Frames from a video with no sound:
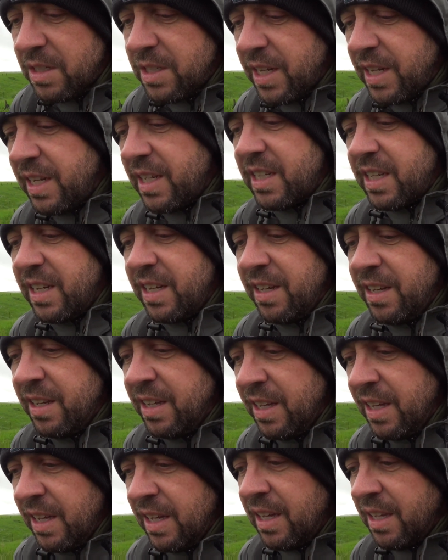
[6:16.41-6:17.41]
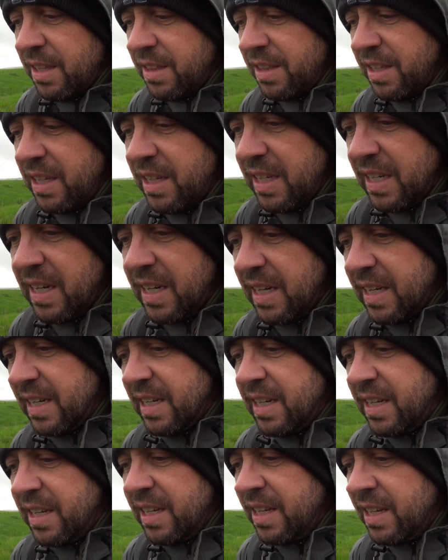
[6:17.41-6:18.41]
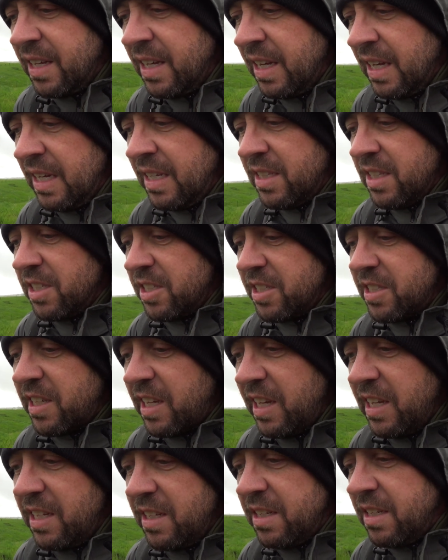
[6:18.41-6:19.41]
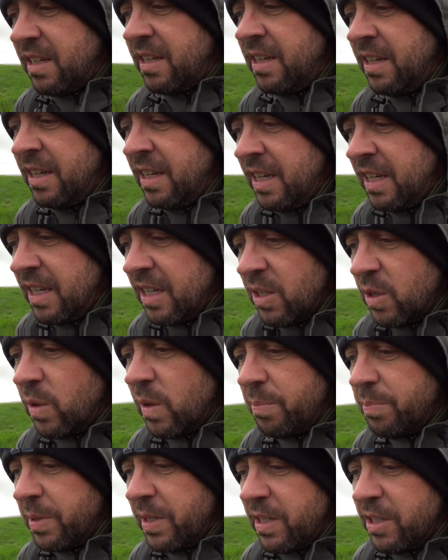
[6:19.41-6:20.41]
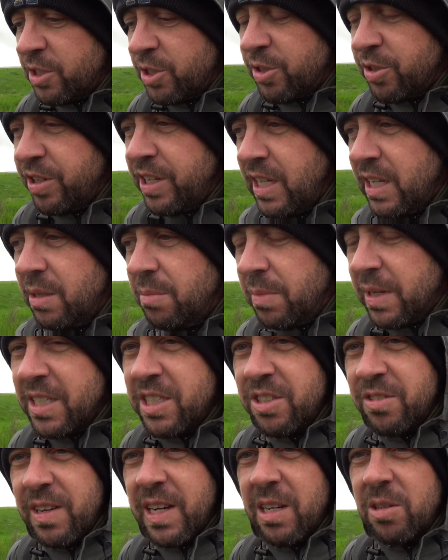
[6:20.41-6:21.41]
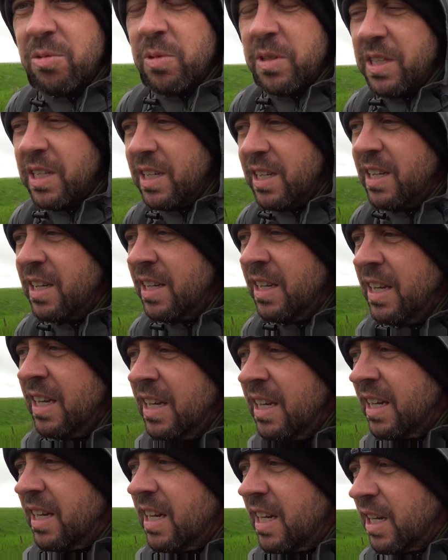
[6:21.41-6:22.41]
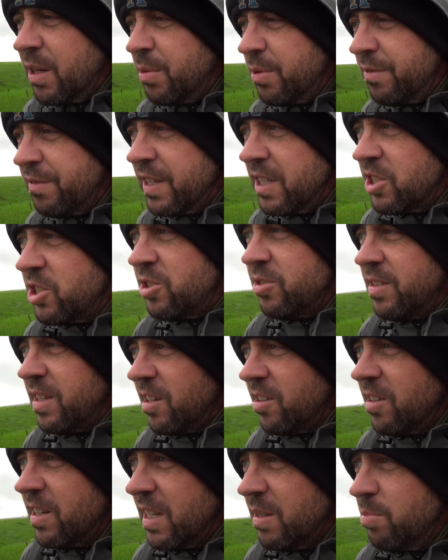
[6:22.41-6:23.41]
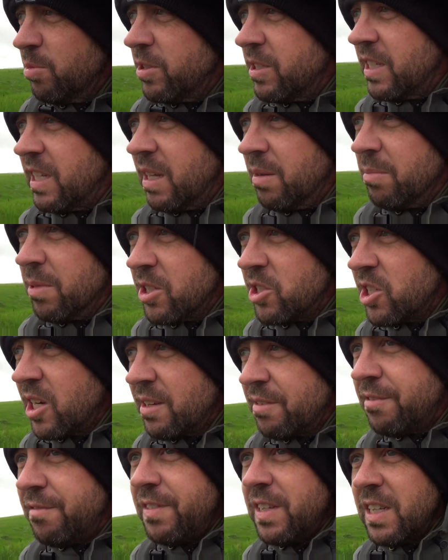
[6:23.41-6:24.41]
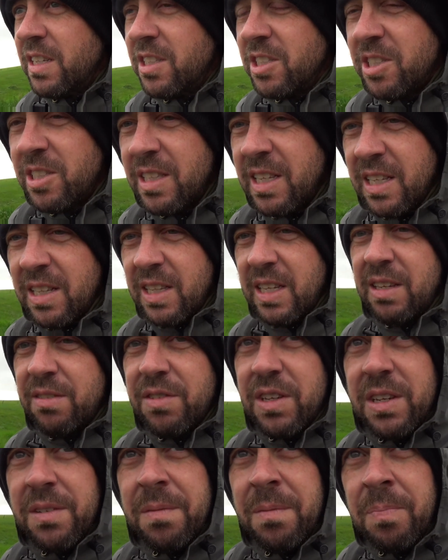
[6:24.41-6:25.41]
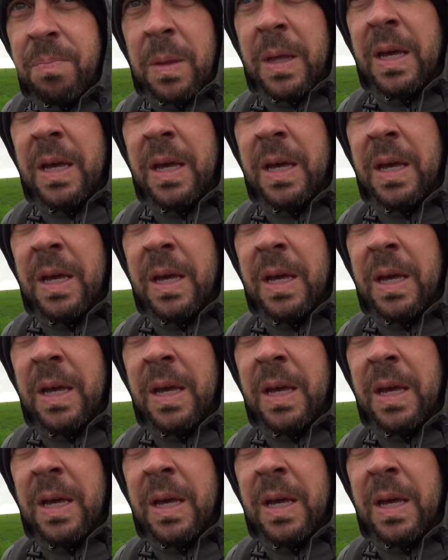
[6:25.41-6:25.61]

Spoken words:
take the skin, go up in a tree and mess around with it, eventually aren't able to get much off of it, and so they leave it,